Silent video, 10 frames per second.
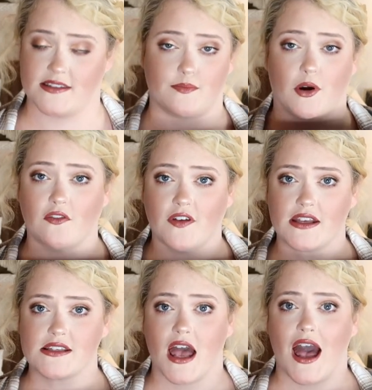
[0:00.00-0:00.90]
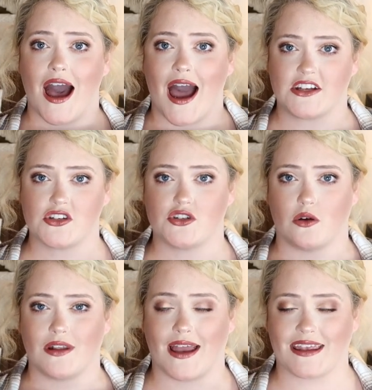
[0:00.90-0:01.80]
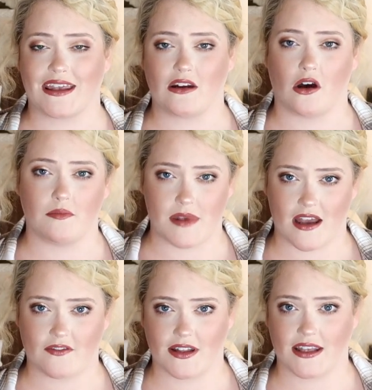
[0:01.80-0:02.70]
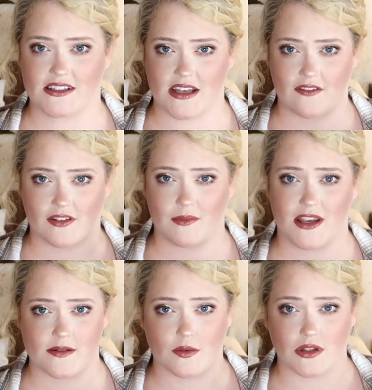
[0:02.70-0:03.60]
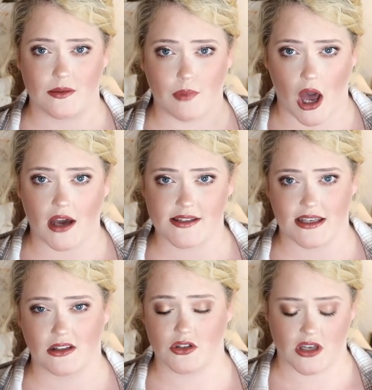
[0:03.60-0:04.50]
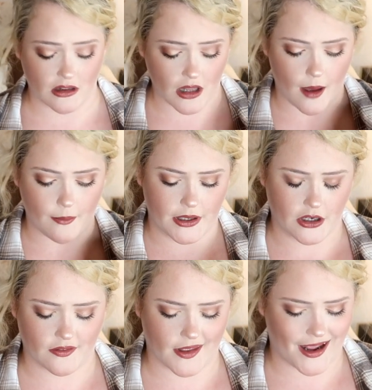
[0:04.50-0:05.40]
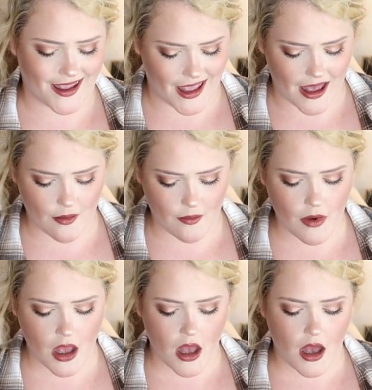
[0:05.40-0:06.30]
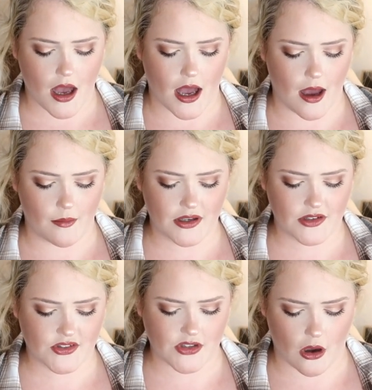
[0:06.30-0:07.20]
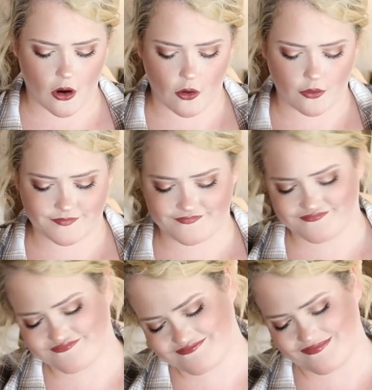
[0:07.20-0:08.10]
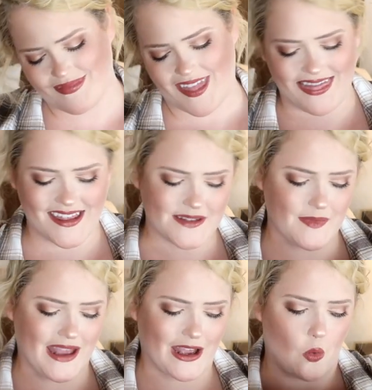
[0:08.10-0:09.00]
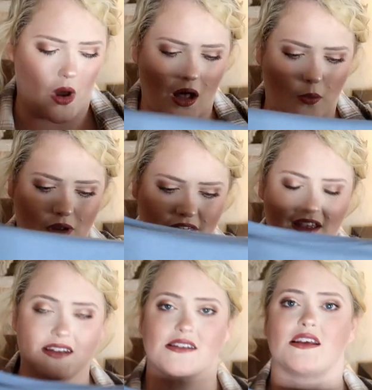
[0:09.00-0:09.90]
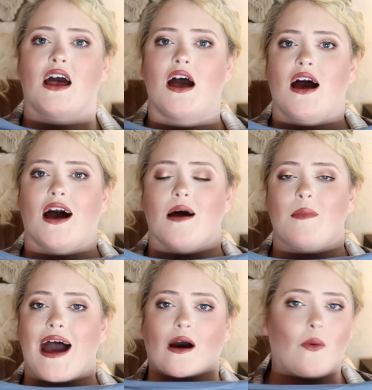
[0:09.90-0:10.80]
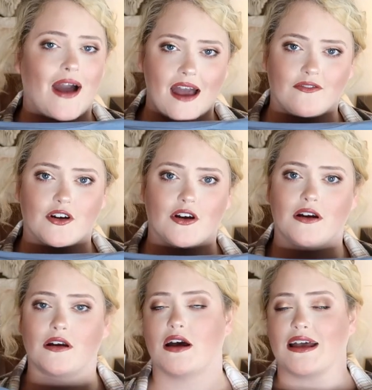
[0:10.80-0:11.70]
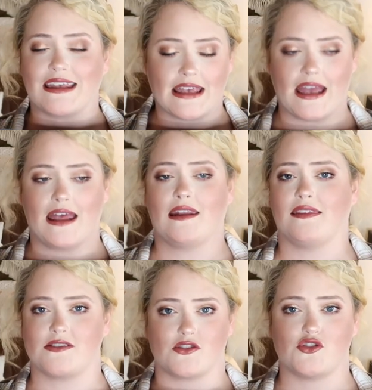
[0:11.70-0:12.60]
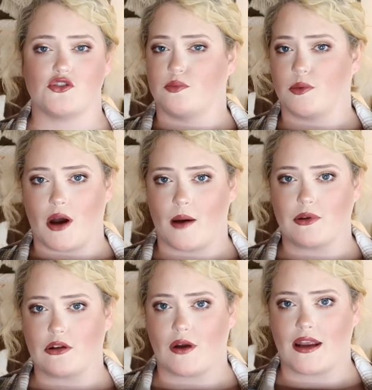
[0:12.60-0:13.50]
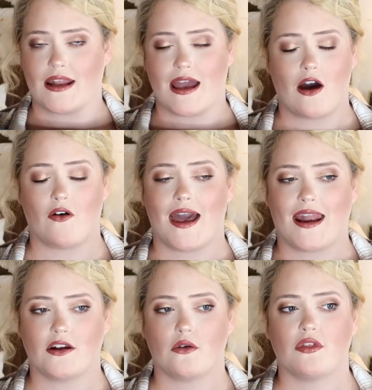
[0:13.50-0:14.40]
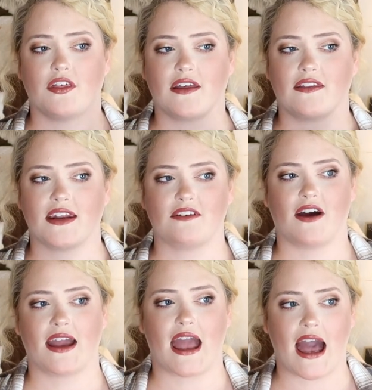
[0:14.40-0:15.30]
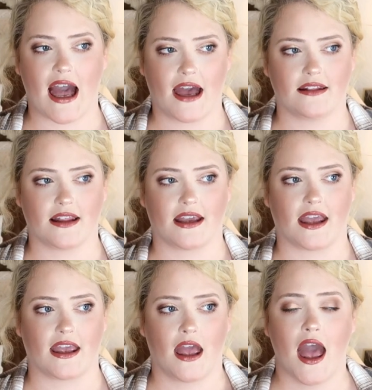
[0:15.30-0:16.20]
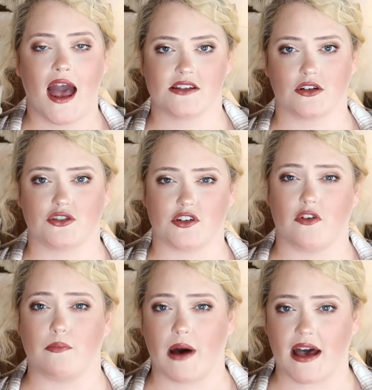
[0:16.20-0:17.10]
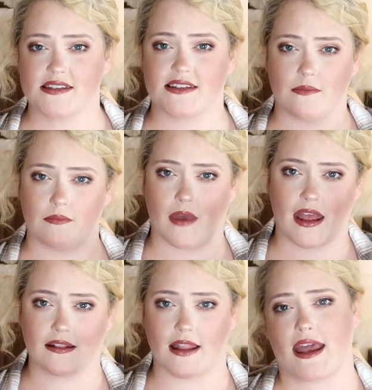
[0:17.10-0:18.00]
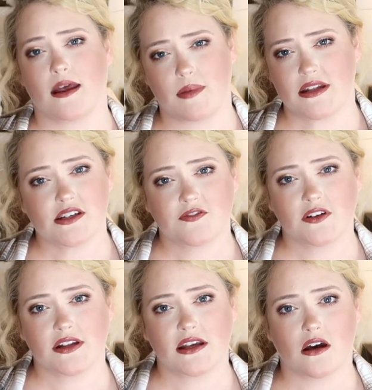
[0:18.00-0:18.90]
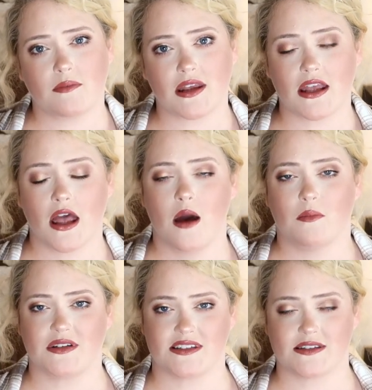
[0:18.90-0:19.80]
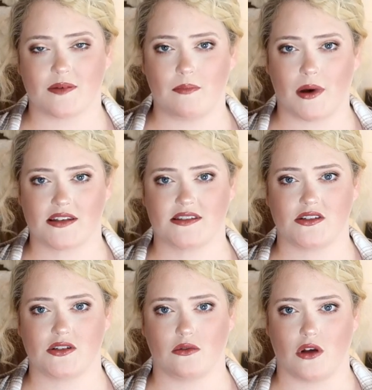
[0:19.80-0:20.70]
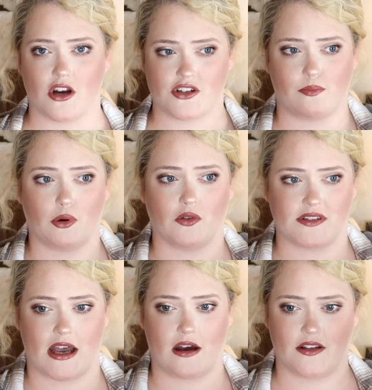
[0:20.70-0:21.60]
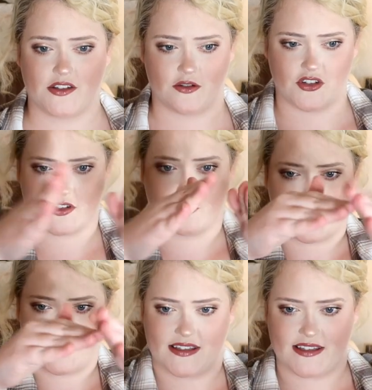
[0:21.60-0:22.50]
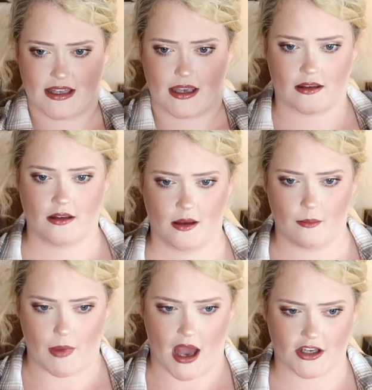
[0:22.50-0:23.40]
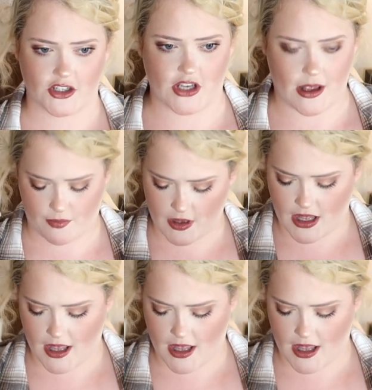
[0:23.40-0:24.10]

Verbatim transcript: this is perfect. I just don't like it on me. I feel like it definitely makes me really boxy and look a lot bigger than I am. So that's my qualm with it. However, again, these are super popular right now, and I don't think that if I had like as large of a bust, it may lay a bit differently on me, but since my bust is so large, it pulls out, and so it just creates this like box shape.